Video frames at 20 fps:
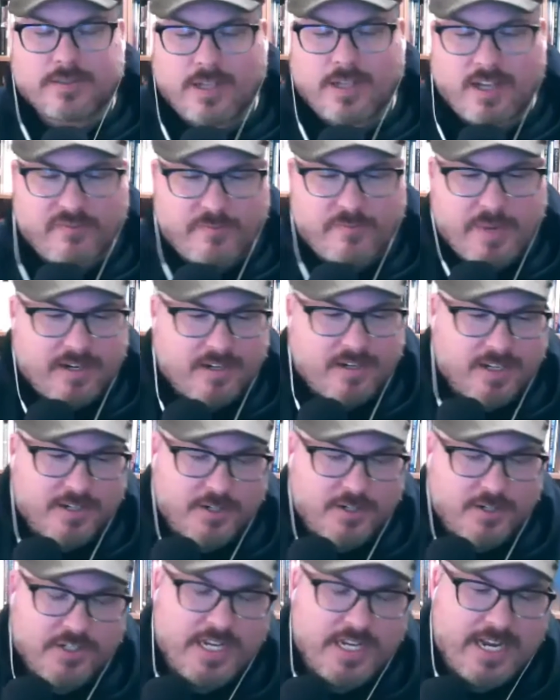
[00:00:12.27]
of Better
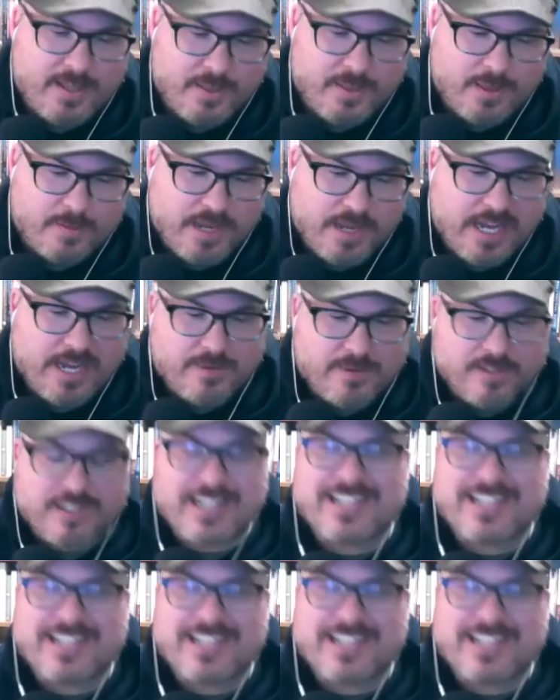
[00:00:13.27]
Understand the Bible.